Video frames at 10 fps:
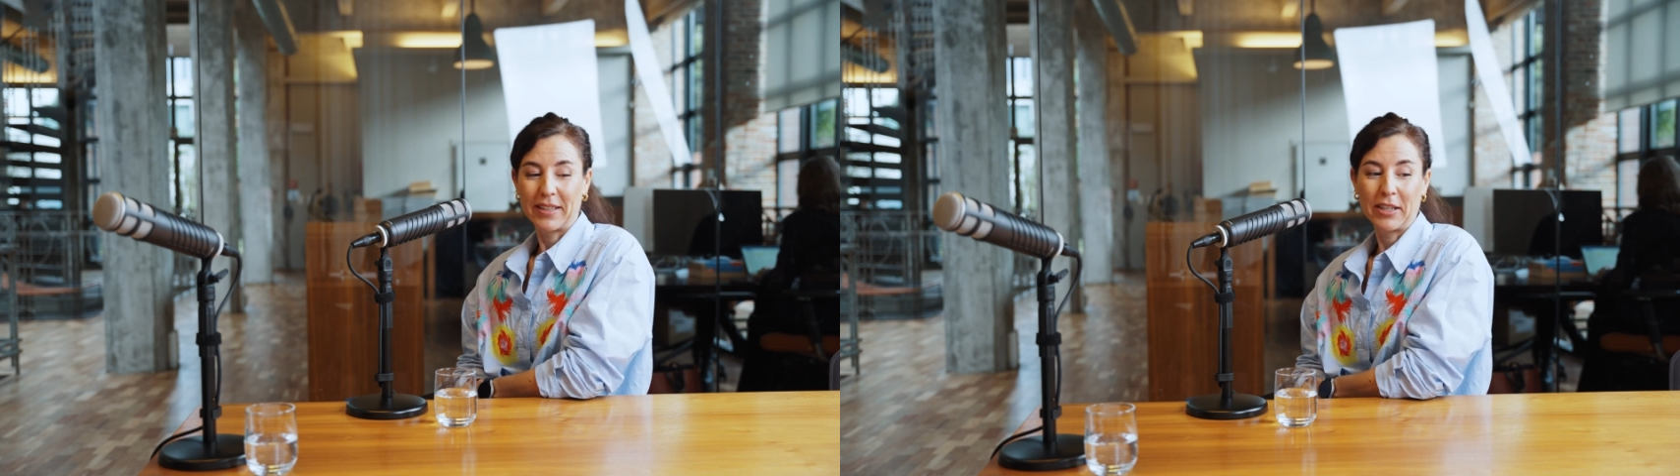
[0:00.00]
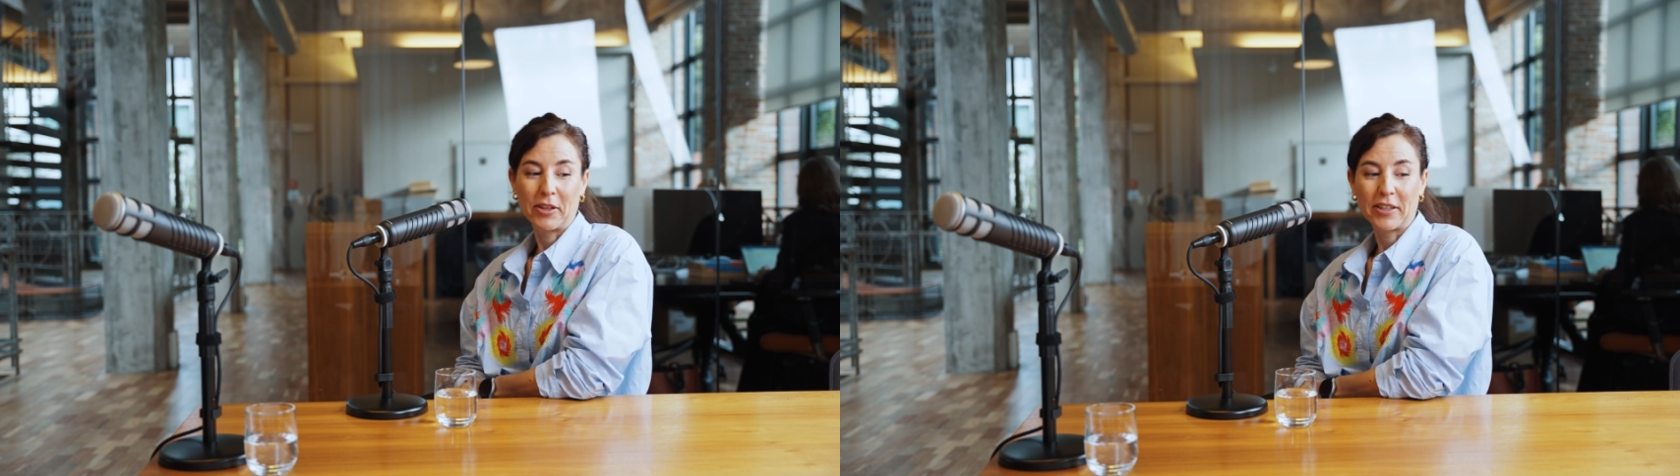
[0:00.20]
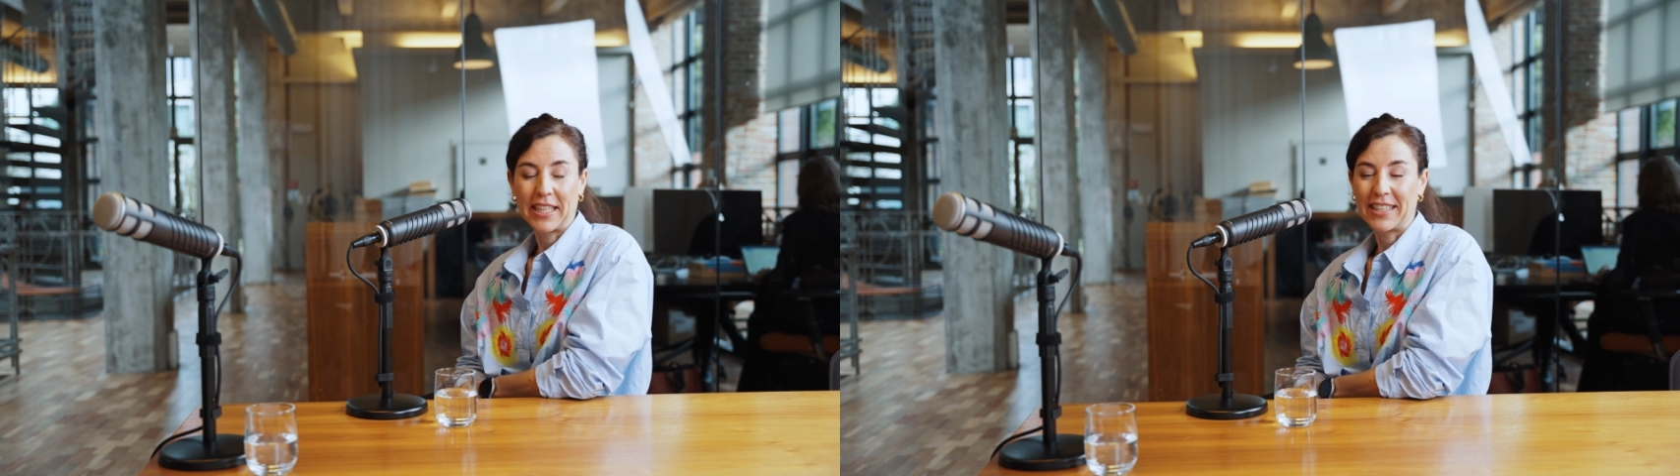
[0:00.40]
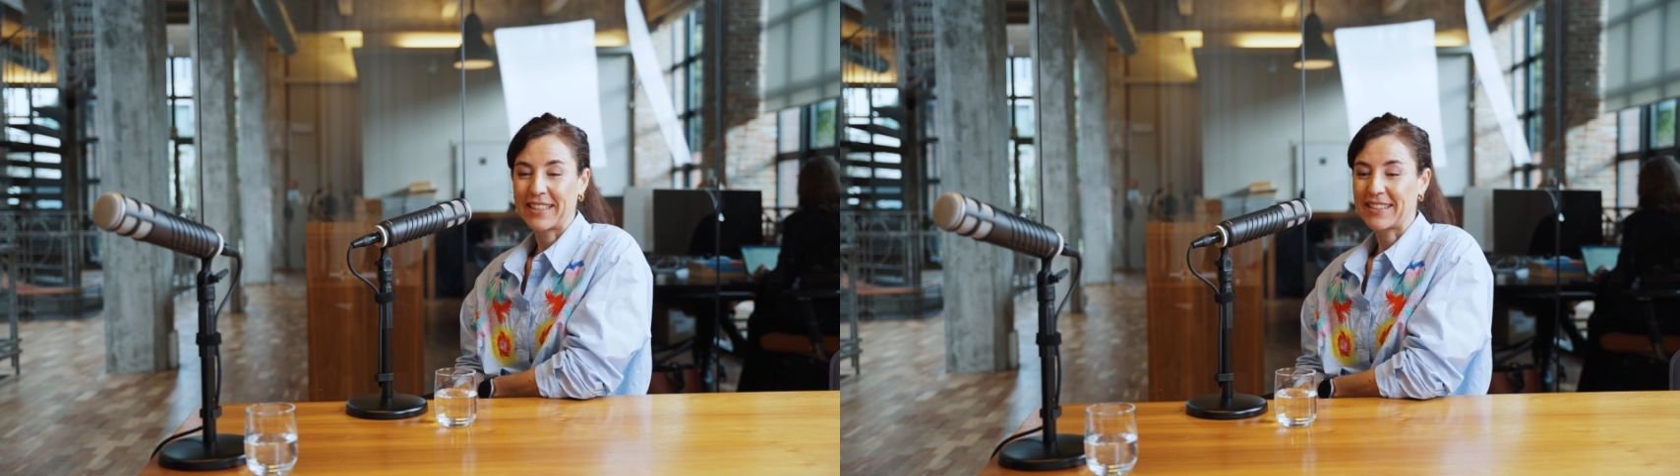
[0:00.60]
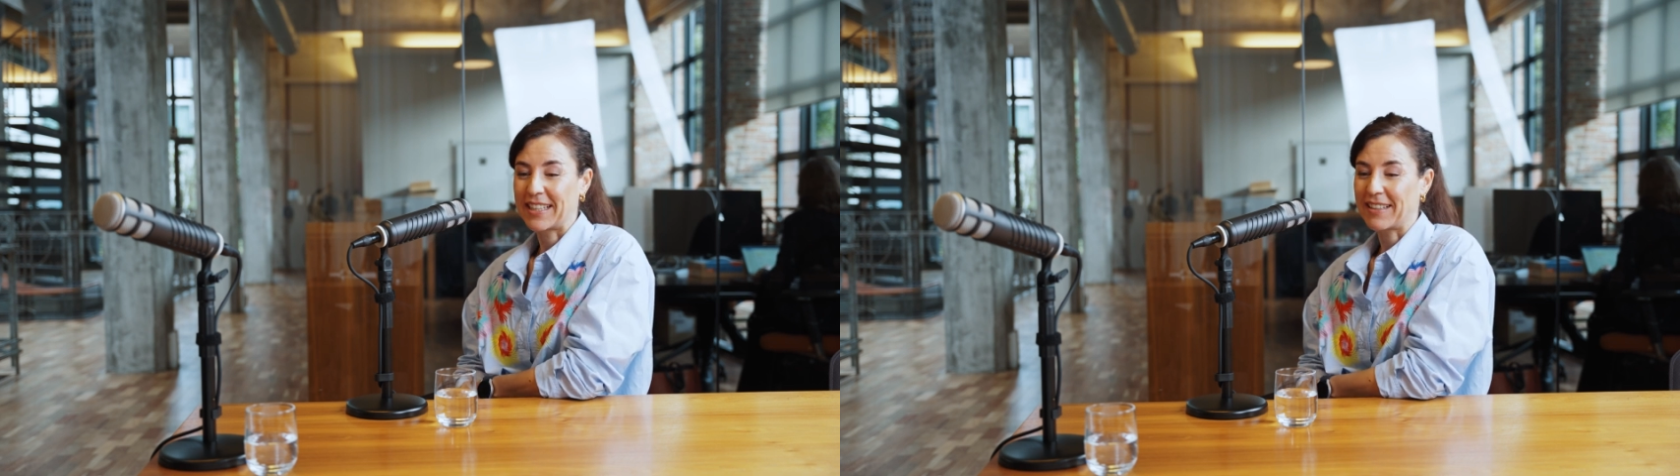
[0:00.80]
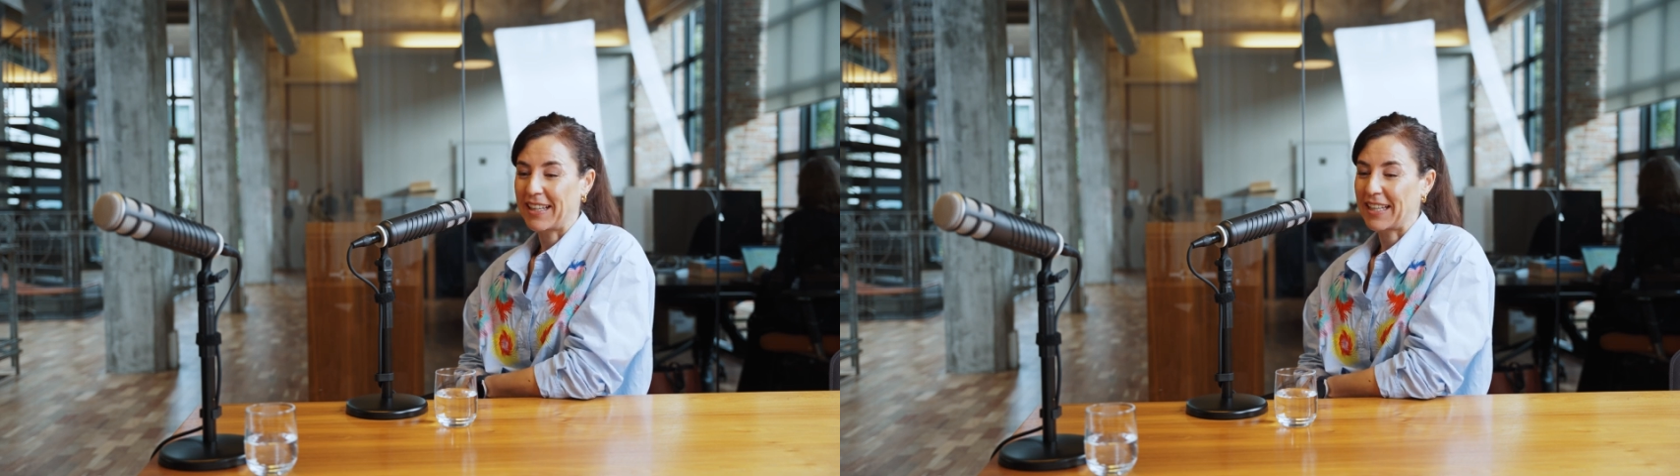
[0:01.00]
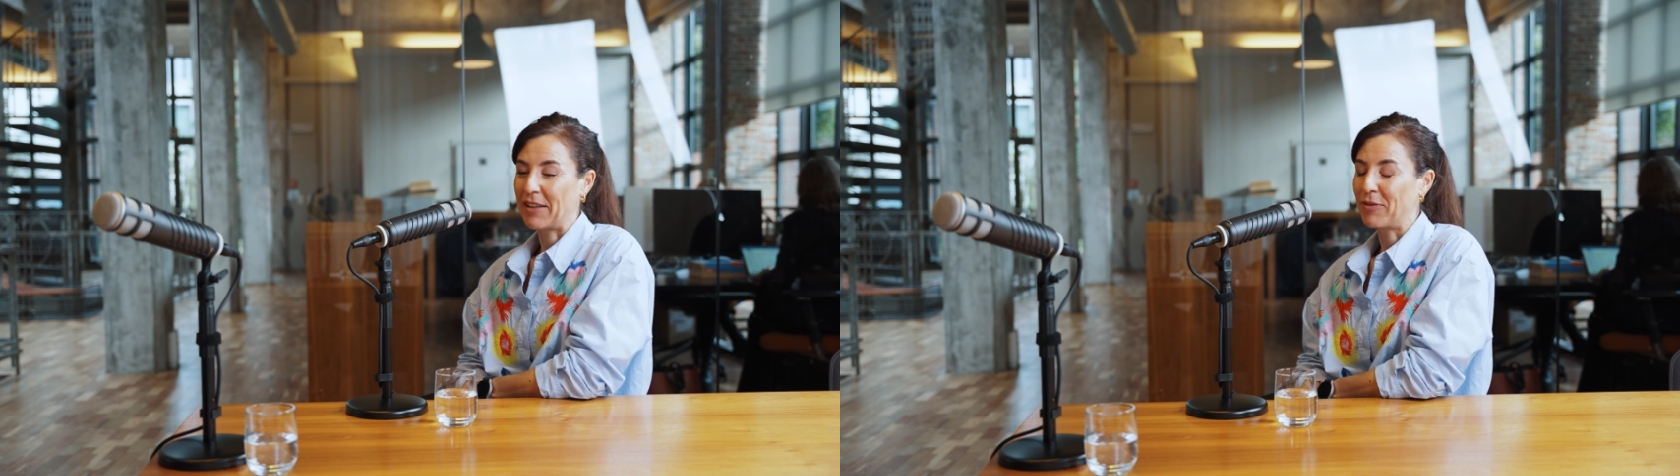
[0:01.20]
the other day that said like,